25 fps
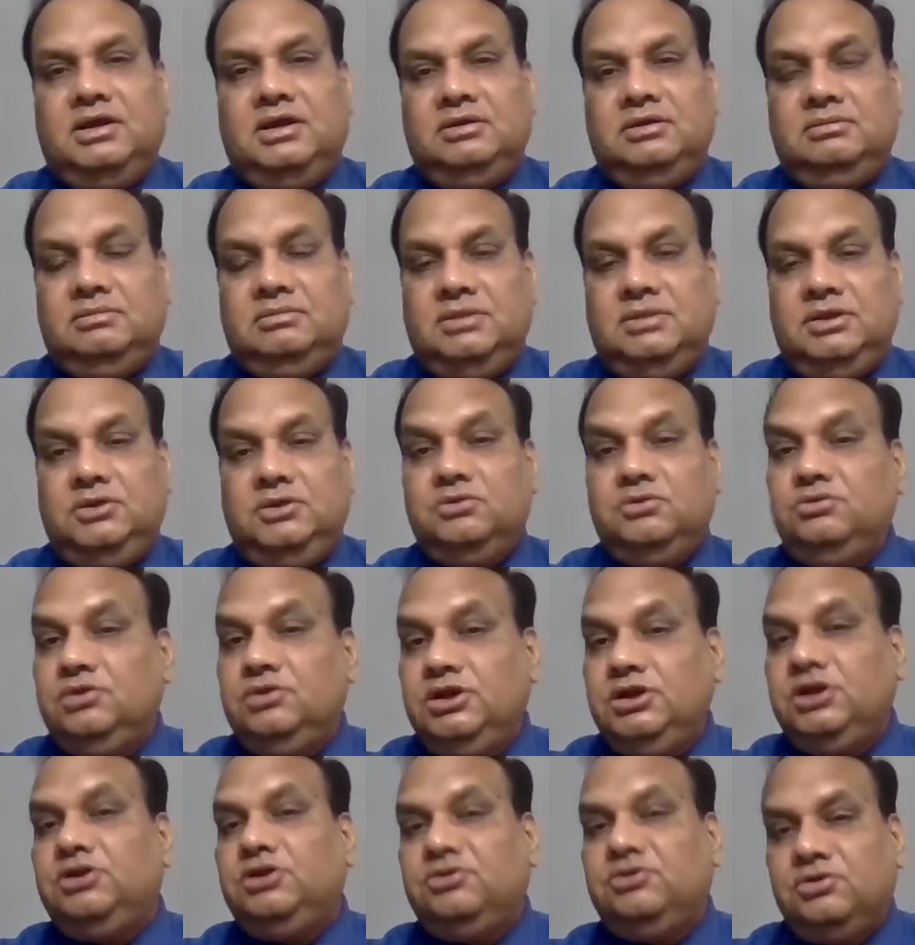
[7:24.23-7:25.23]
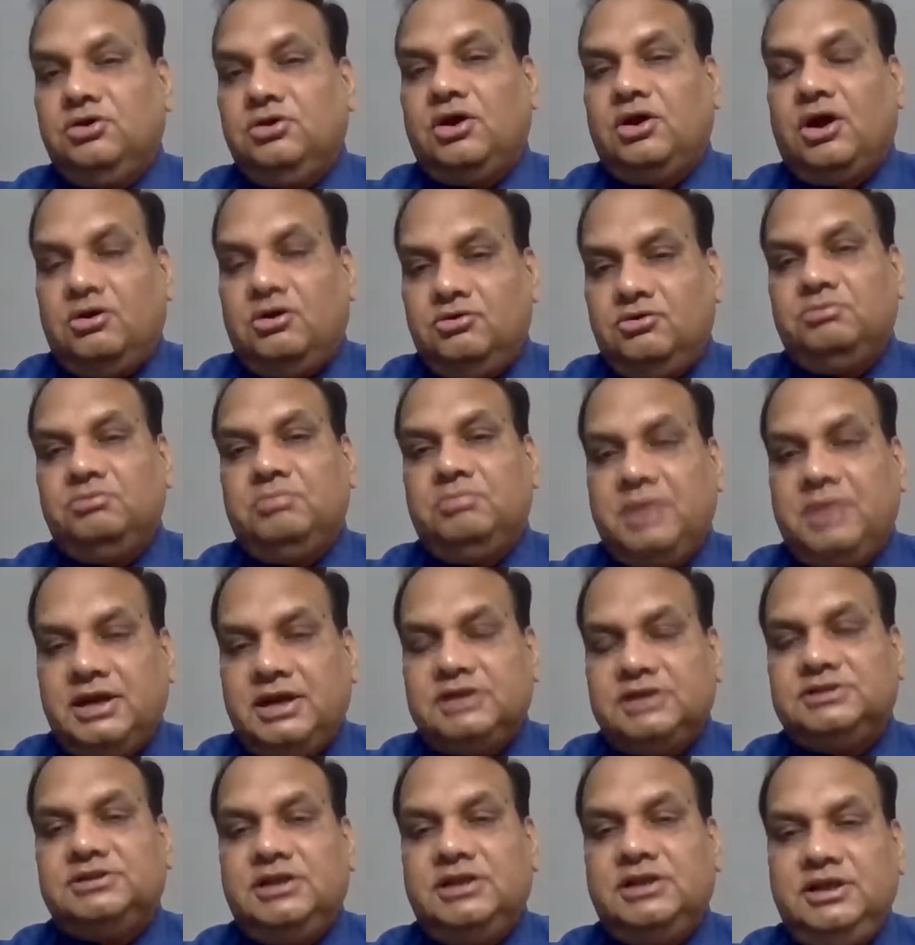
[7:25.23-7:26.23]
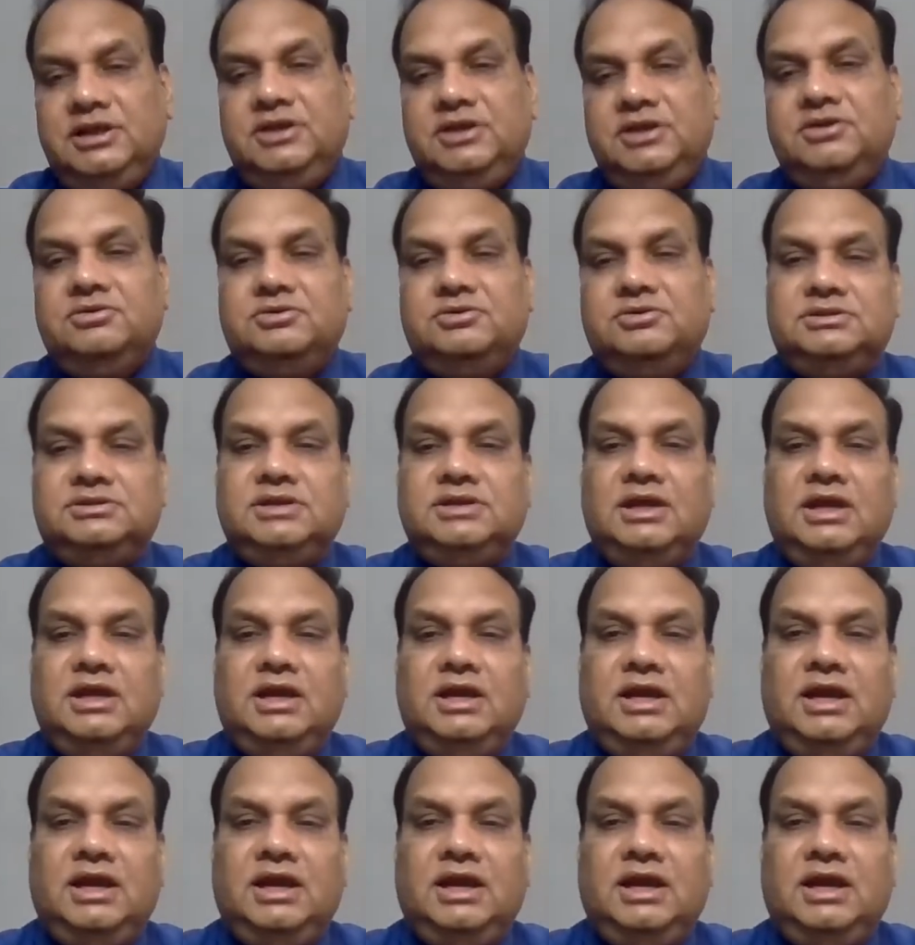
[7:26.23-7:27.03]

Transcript: You need to know how to manage the egos